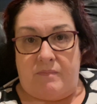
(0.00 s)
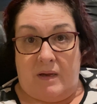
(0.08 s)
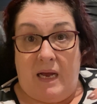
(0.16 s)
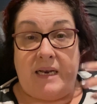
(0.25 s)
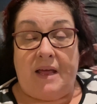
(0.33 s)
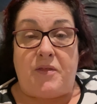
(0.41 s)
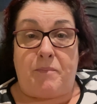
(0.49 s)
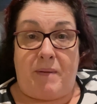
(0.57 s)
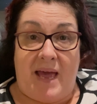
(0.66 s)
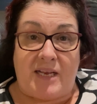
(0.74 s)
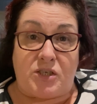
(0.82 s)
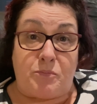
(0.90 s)
another
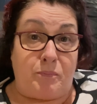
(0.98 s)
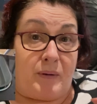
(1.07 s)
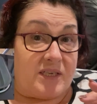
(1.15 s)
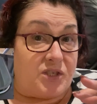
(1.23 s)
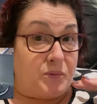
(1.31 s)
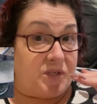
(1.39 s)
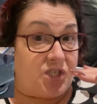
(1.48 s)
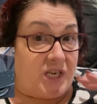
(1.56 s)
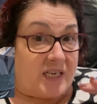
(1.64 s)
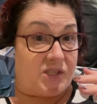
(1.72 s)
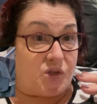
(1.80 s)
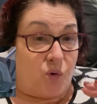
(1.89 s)
batch, but to
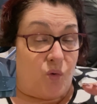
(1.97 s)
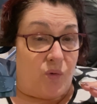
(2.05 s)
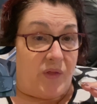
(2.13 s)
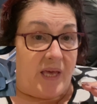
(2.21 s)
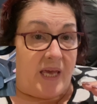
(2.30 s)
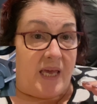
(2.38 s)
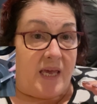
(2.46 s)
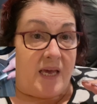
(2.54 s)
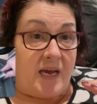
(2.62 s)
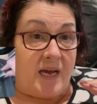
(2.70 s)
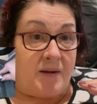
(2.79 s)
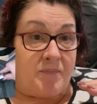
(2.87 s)
adjust all the
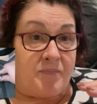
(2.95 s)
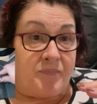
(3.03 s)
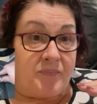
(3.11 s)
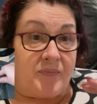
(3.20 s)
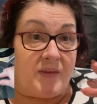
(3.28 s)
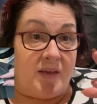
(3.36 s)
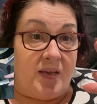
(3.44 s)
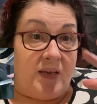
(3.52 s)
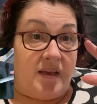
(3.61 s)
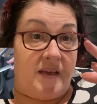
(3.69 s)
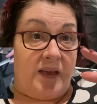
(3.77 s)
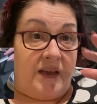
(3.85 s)

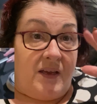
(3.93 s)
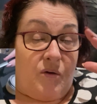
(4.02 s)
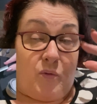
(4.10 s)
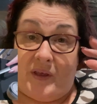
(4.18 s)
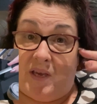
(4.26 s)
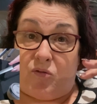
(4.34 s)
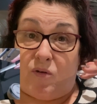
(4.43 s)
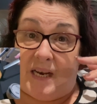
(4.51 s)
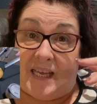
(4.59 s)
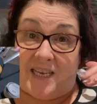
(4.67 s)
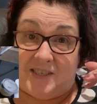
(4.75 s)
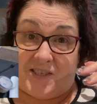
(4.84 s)

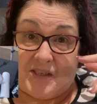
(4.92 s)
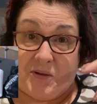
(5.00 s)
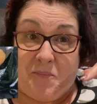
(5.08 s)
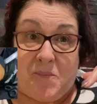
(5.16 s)
ingredients